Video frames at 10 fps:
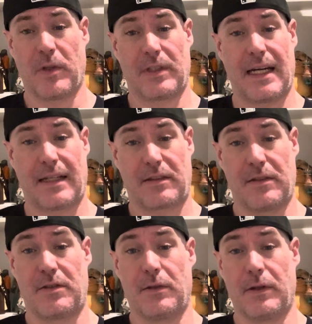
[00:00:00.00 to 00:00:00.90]

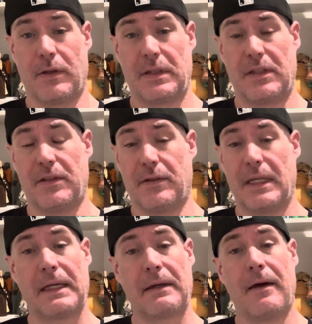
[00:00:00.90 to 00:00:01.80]
doctors who know what they're
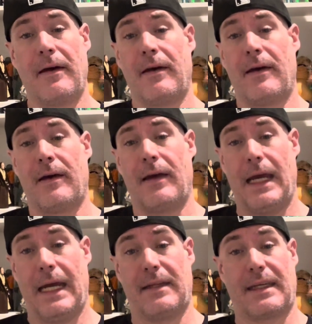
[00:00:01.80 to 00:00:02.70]
doing
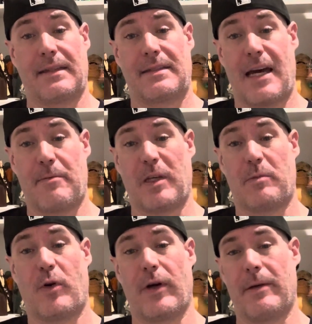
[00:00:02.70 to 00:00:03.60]
and to get timely
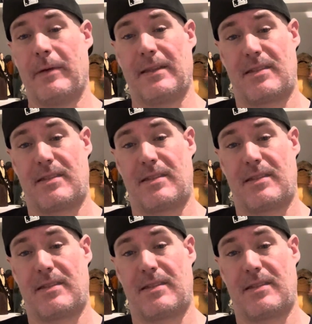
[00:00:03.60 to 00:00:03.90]
appointments.